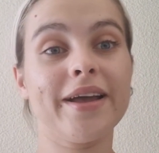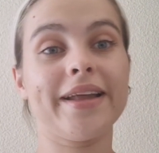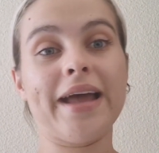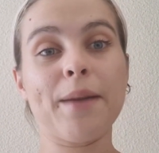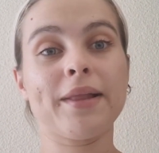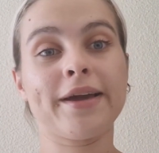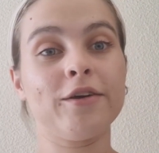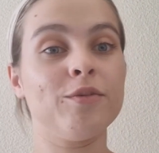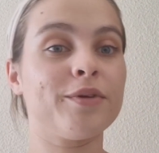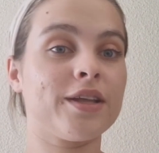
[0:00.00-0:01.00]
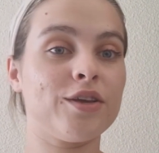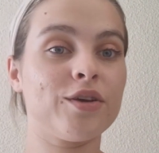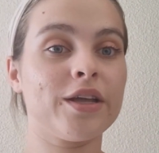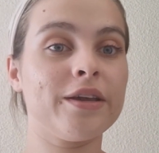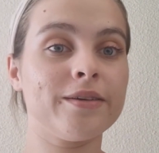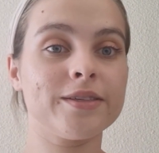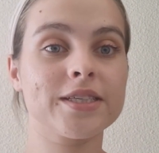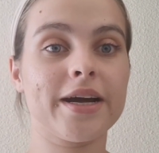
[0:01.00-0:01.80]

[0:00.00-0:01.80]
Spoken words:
an app like Uber that you can use,